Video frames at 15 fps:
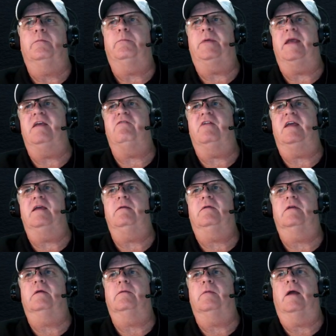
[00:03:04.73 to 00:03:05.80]
PV
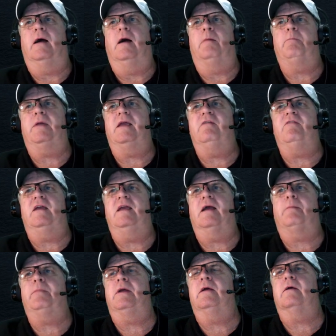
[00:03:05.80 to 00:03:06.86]

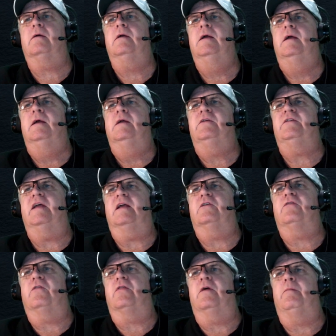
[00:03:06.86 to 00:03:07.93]
up here stands
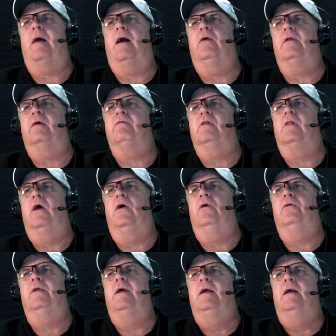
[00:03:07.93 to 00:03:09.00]
for the amount of the
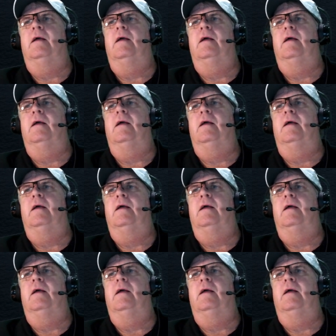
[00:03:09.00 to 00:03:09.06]
loan.